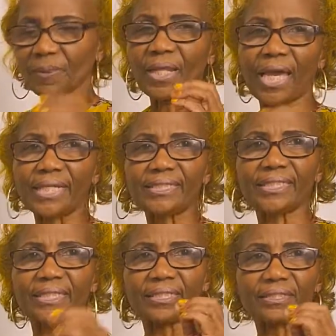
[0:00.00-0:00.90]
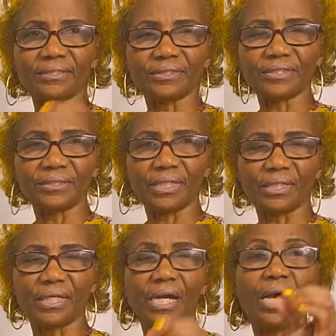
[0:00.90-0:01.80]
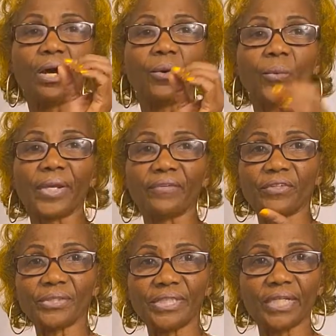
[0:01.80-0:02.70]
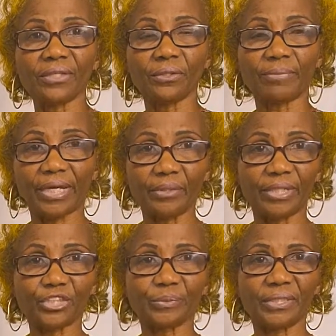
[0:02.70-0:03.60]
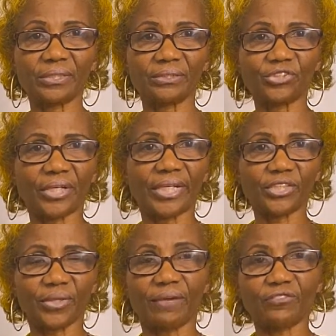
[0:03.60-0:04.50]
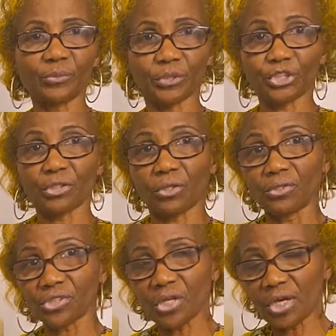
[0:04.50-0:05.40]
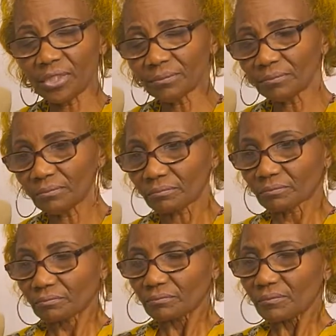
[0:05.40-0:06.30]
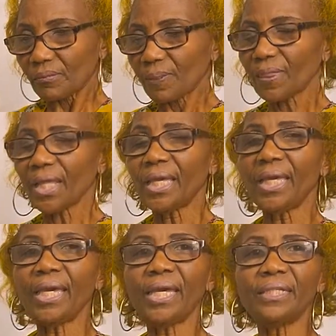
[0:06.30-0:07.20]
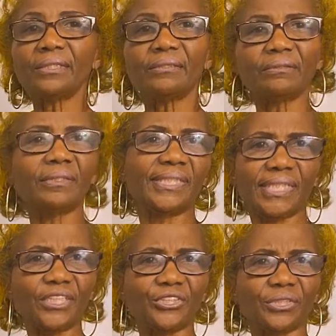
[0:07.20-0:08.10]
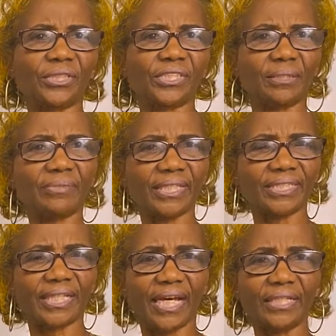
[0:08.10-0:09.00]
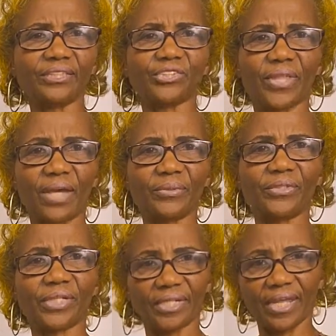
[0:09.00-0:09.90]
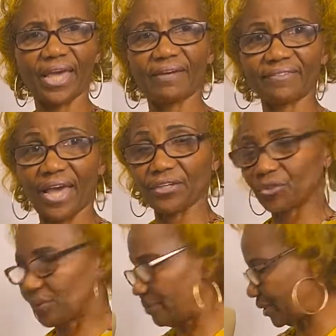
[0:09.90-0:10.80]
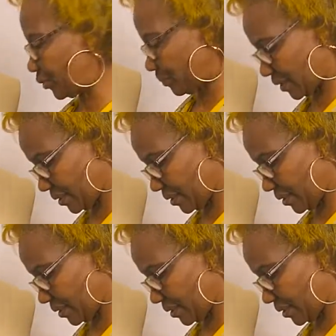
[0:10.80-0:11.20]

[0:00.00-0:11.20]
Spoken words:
idea, whenever you're taking your body measurement, try not to have too much clothes on, and a t-shirt, something tight, so that way you can have accurate measurement.